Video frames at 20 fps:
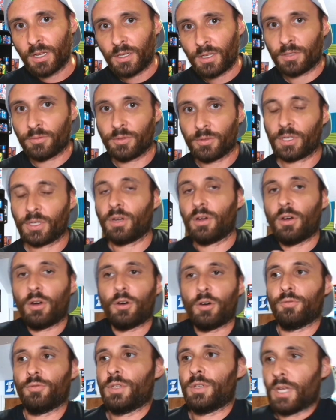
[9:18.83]
He'd be like,
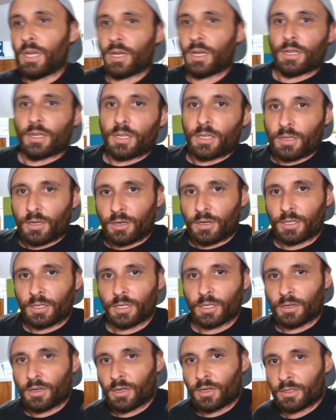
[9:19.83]
"Oh, yeah, hang
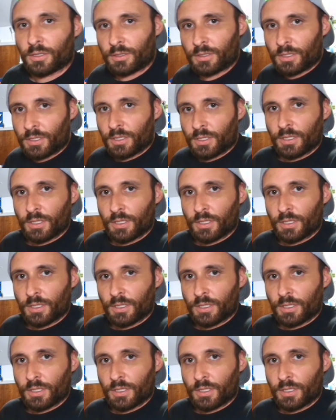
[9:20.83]
on.